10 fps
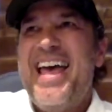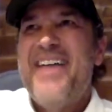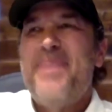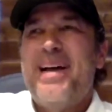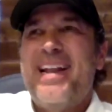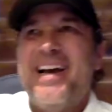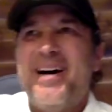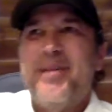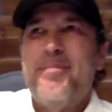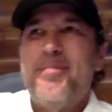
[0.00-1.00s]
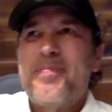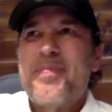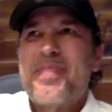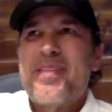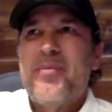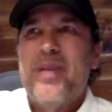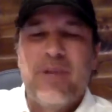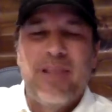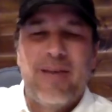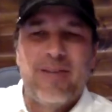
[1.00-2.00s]
But we
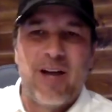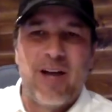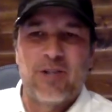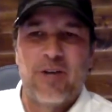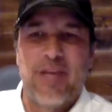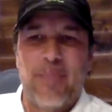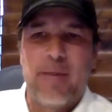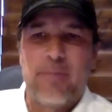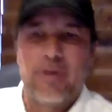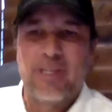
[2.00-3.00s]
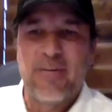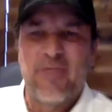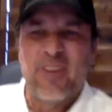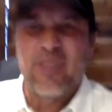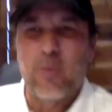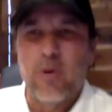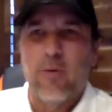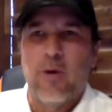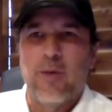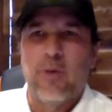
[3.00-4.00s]
love the Australian people, except for the
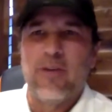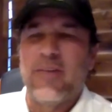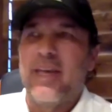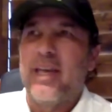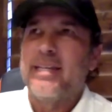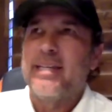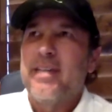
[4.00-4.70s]
one weird thing is